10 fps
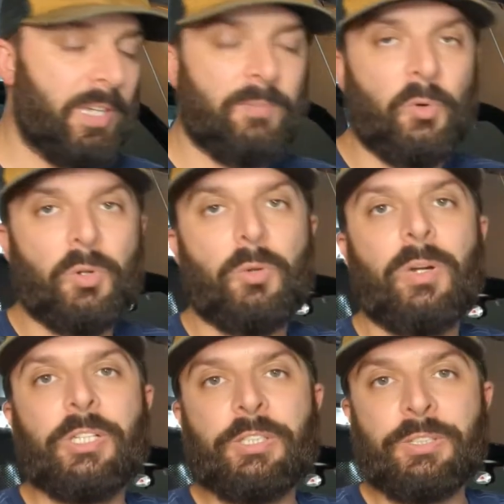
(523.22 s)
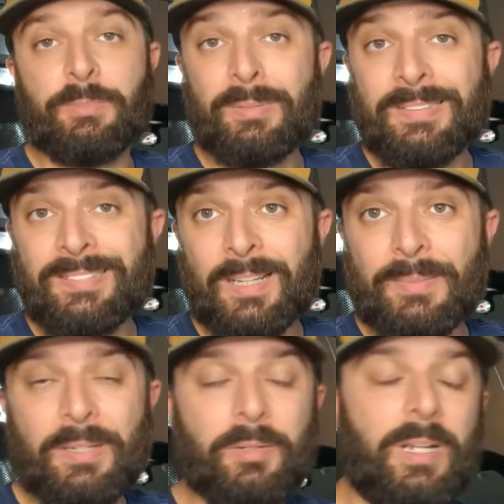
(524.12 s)
you have more questions, please
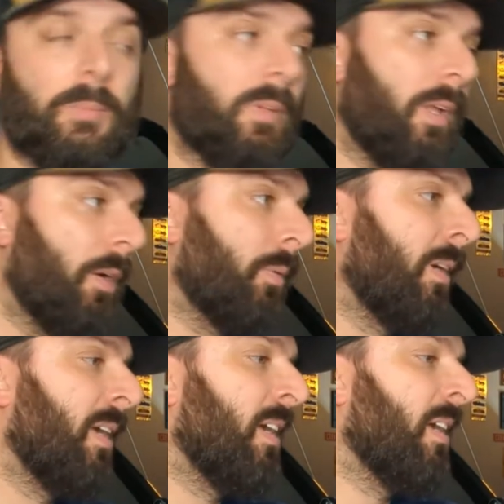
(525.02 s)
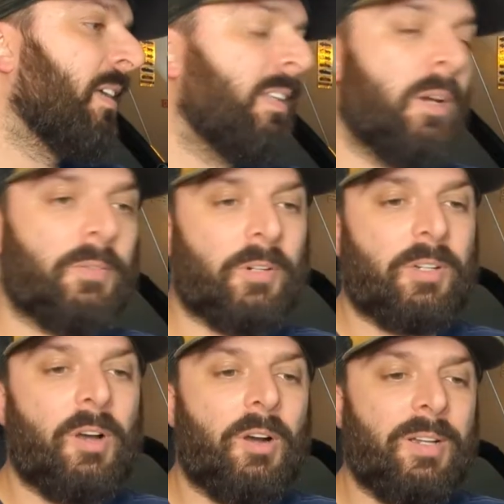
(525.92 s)
let me know down below. You know, for
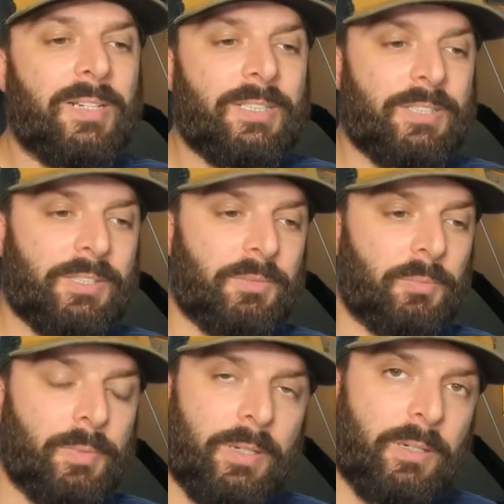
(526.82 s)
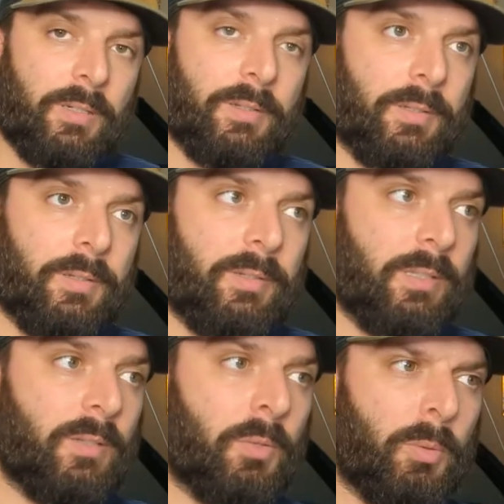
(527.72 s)
a car that has such weird,
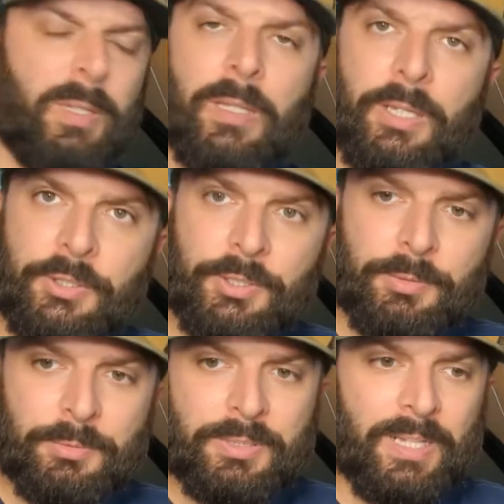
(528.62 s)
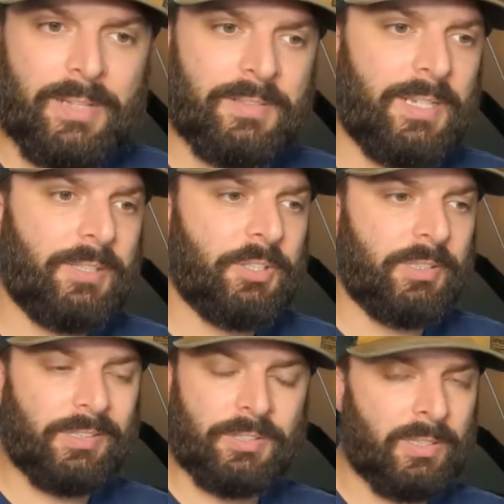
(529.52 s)
unique cooling issues and tends to
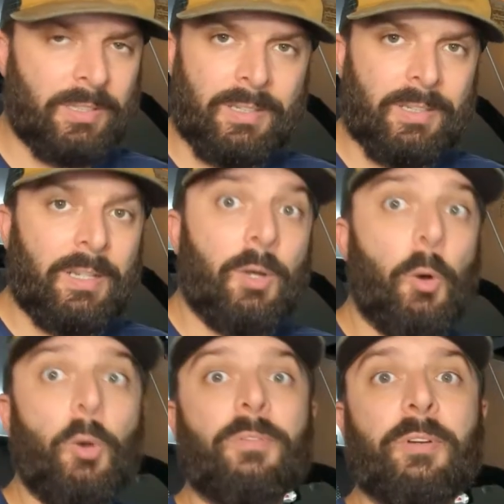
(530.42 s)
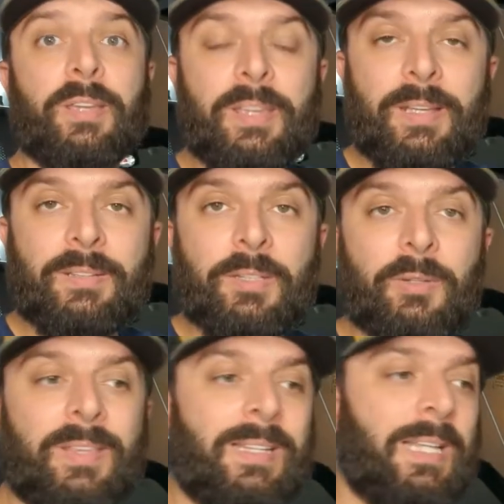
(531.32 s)
just overheat,
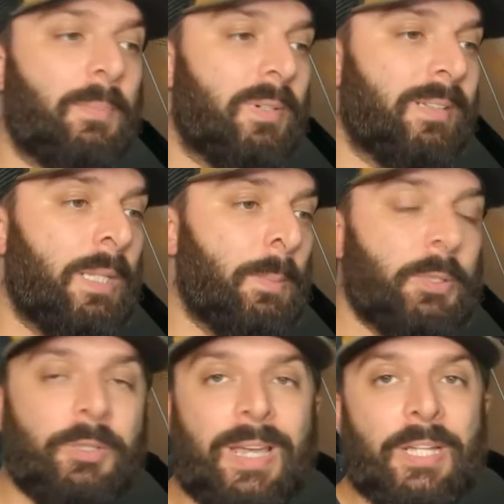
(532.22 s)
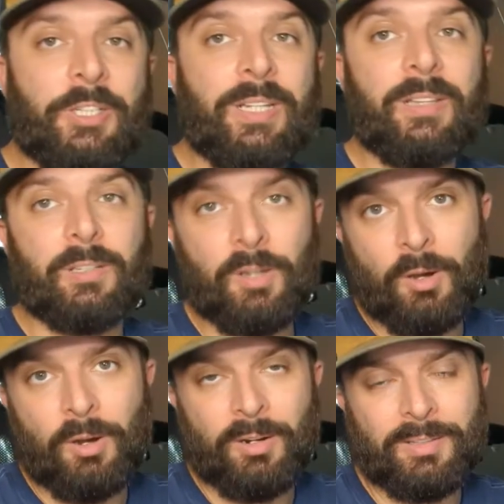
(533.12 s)
you'd think they put a temperature gauge in the
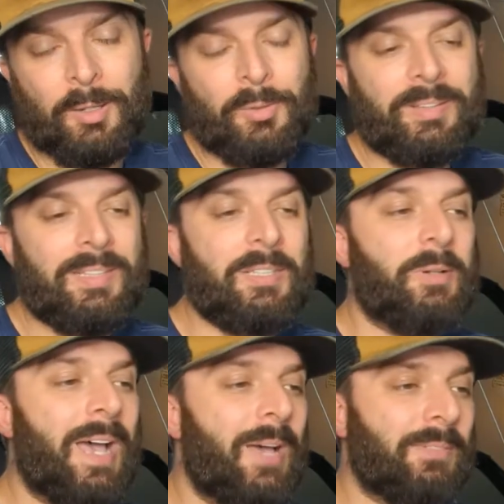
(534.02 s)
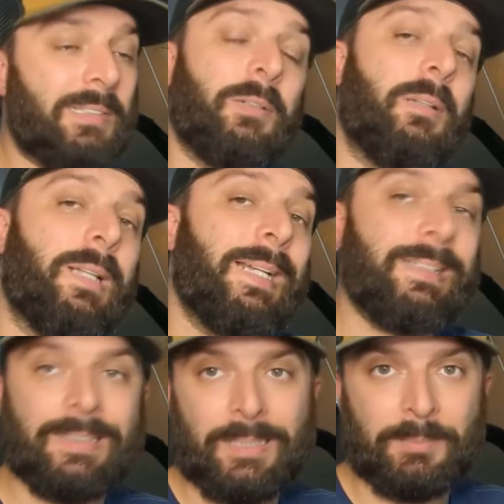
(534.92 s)
car. The only thing you have is a little
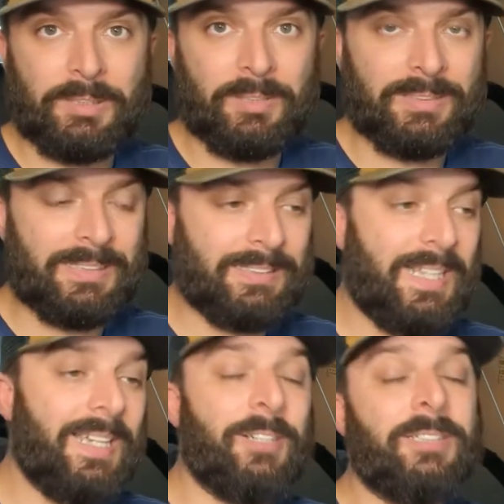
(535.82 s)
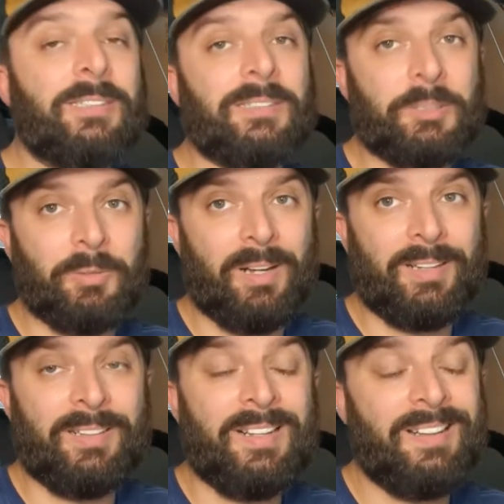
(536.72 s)
light that comes on that says, hey, your engine's too
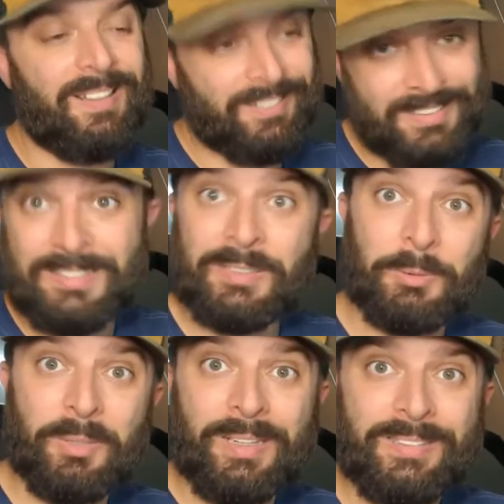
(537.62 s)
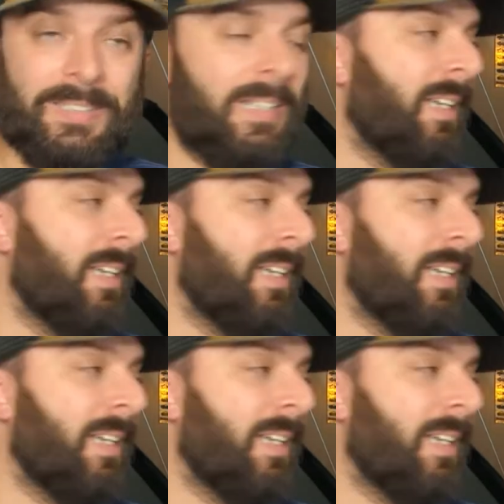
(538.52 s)
hot, and then it's too late.